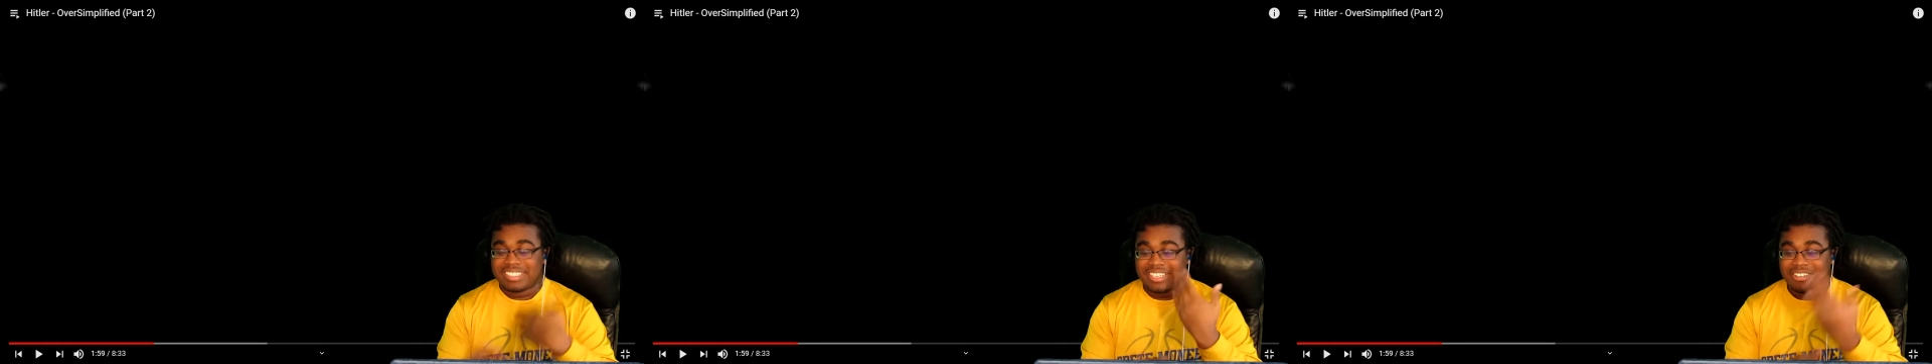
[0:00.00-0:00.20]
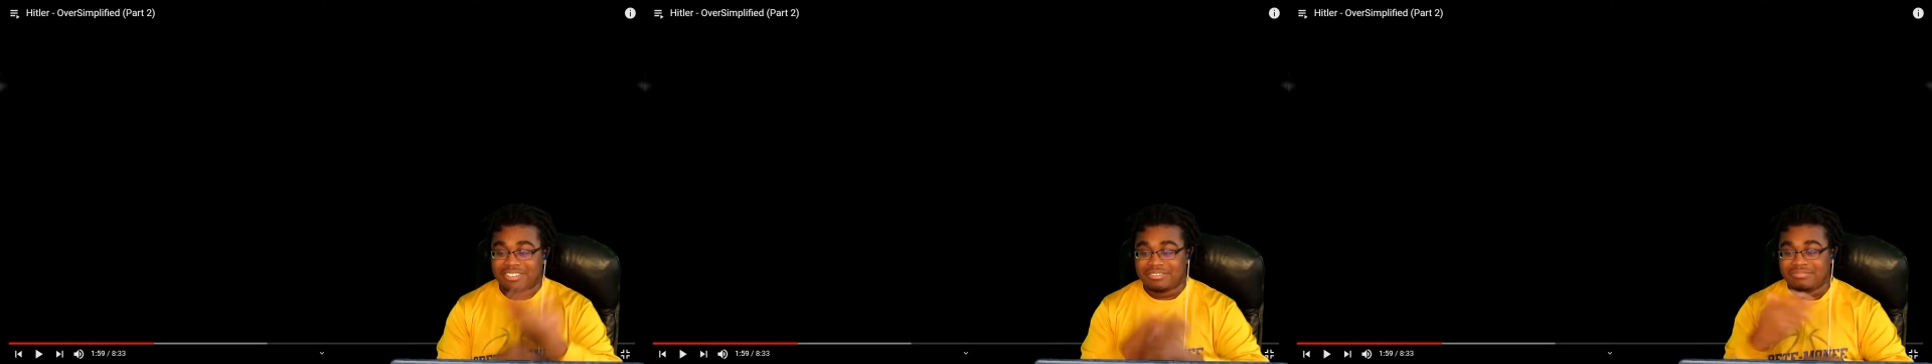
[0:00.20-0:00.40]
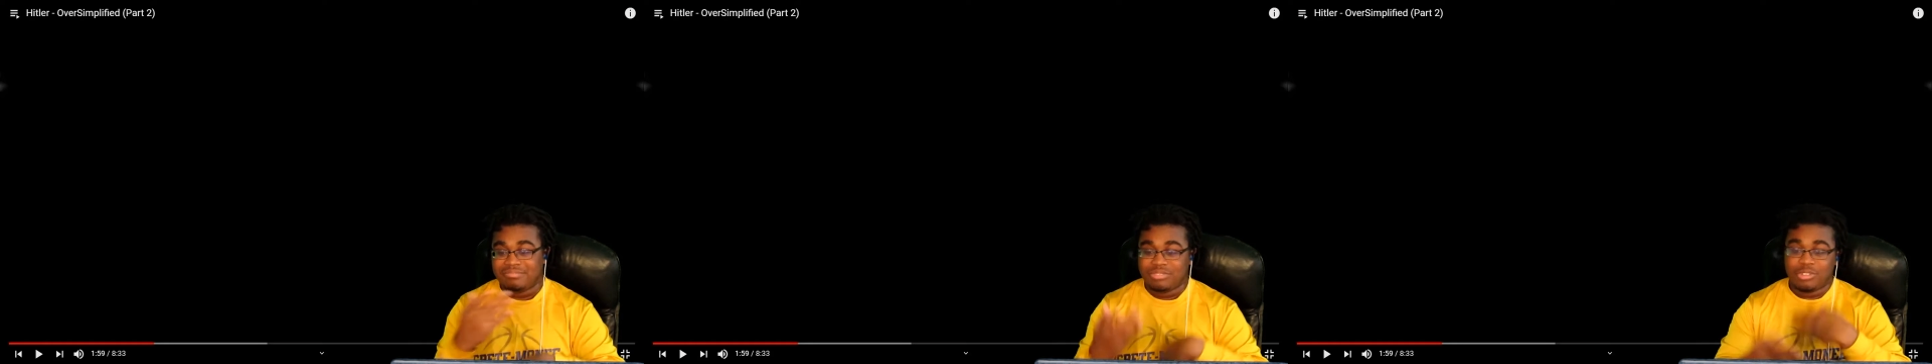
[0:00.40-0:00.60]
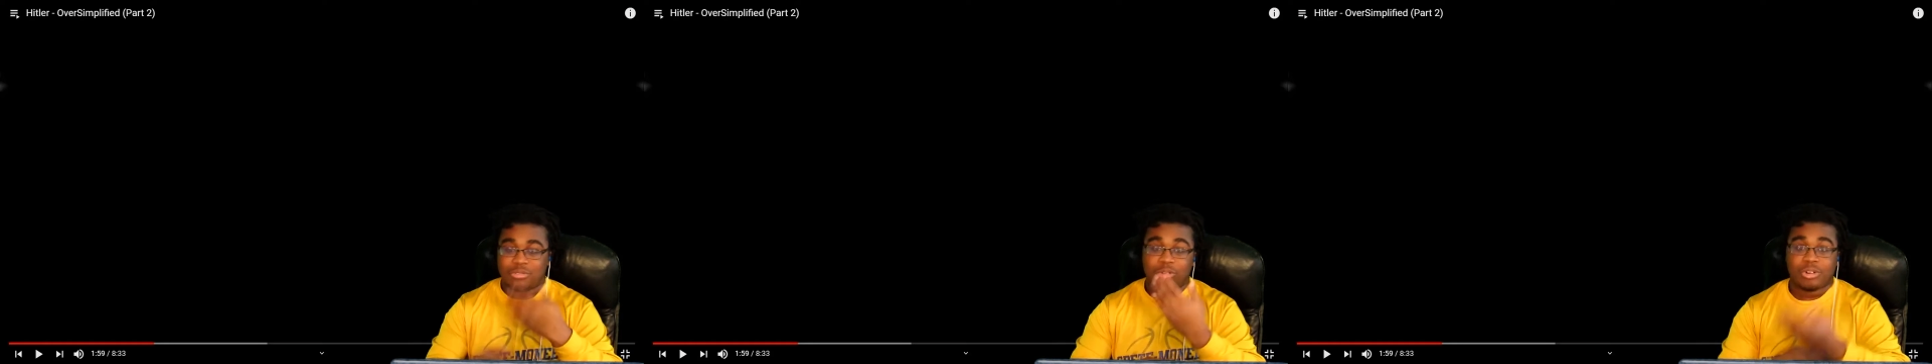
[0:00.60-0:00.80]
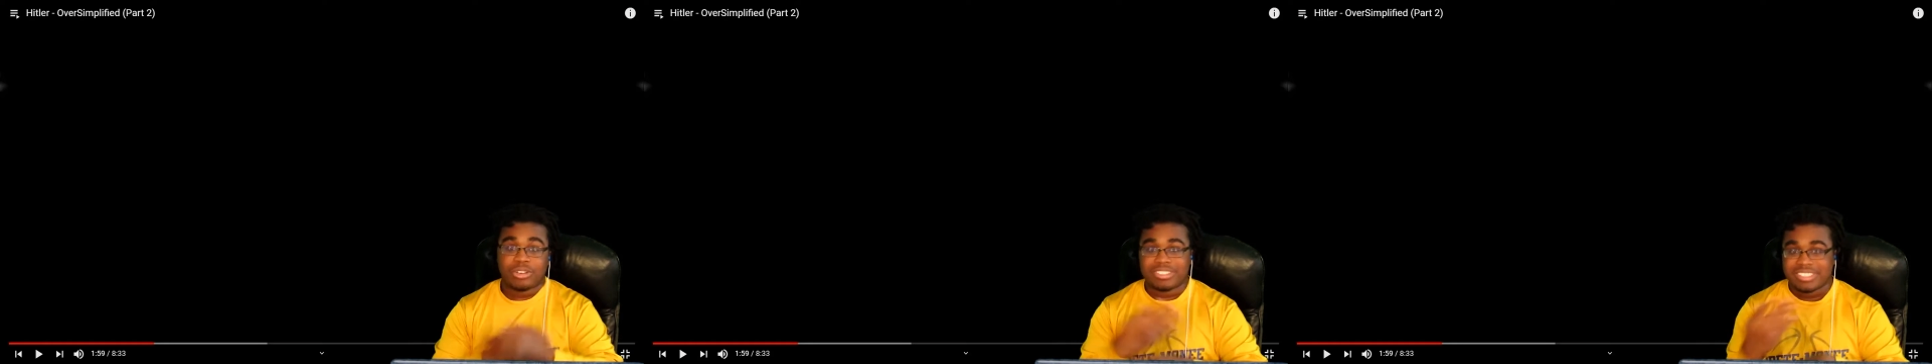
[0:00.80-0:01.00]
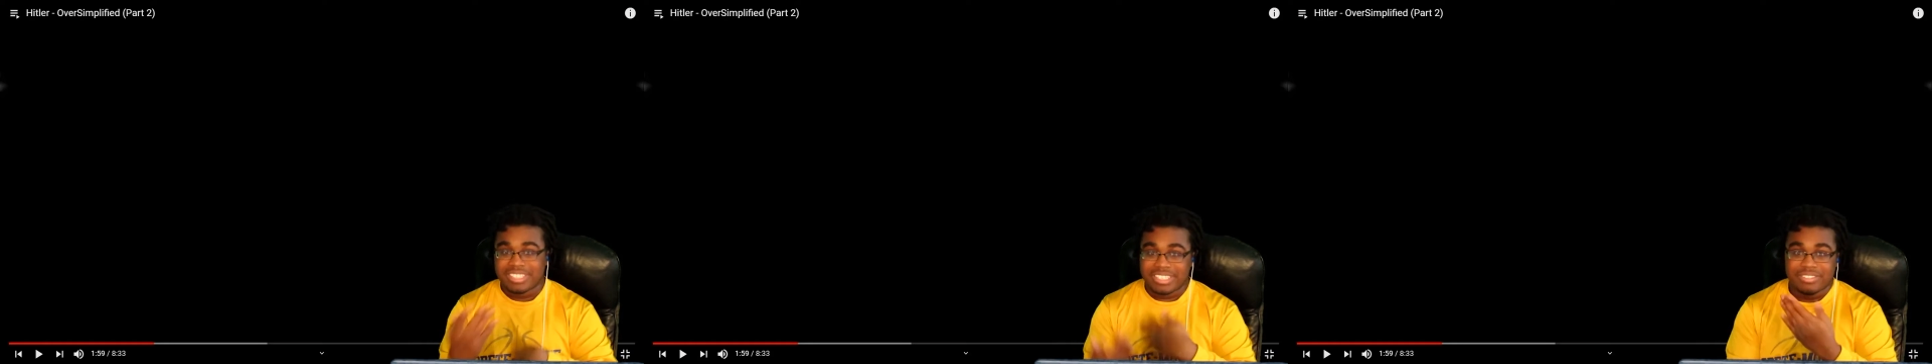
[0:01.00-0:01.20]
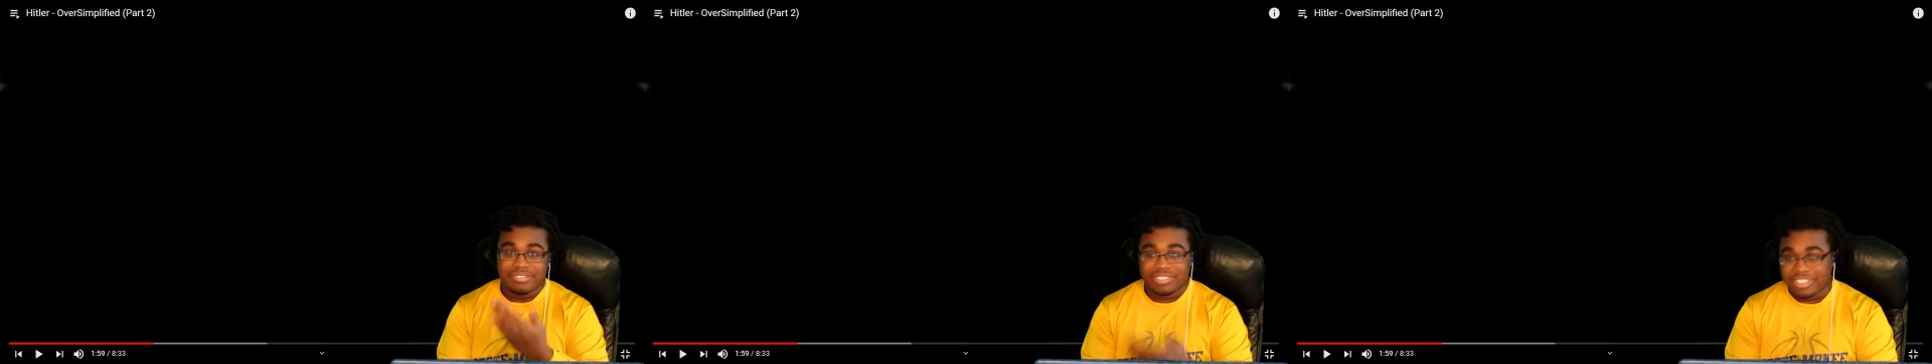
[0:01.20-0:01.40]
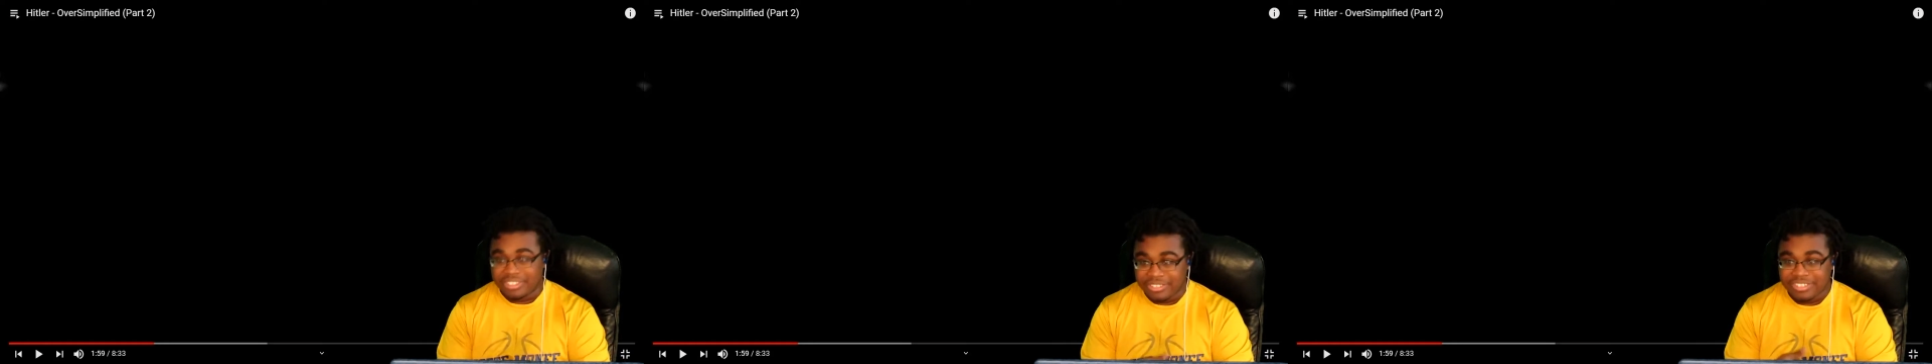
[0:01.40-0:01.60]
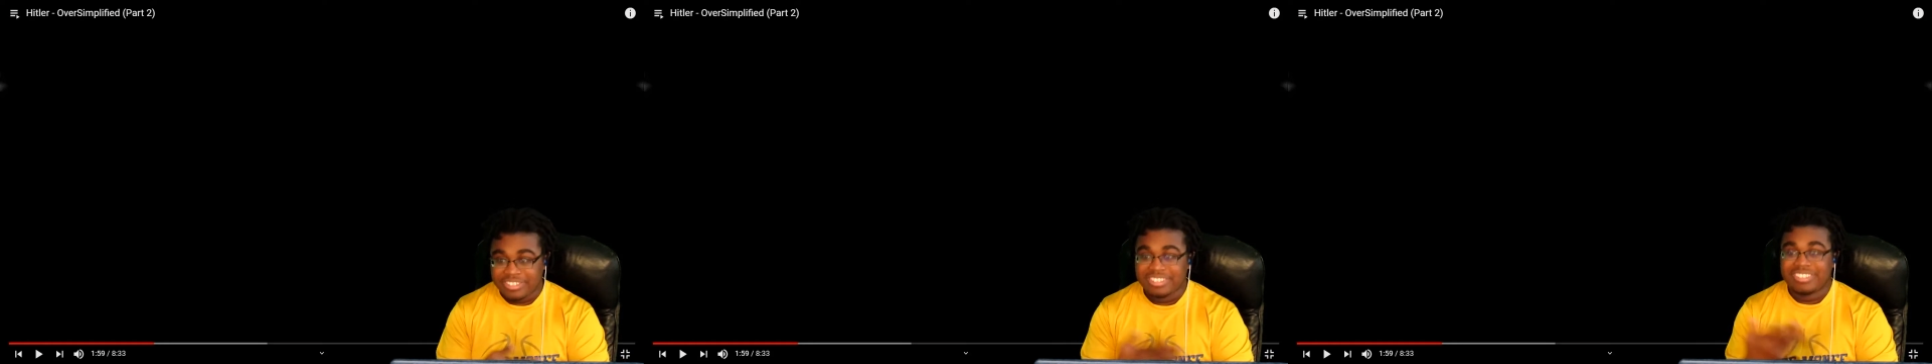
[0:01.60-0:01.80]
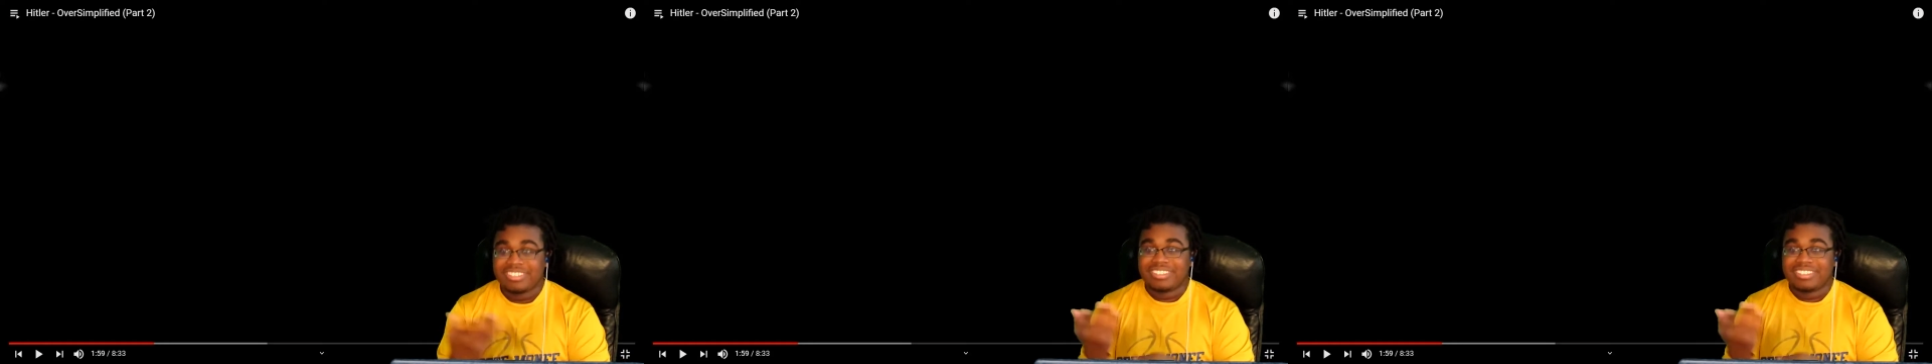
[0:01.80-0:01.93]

how the world can stay afloat.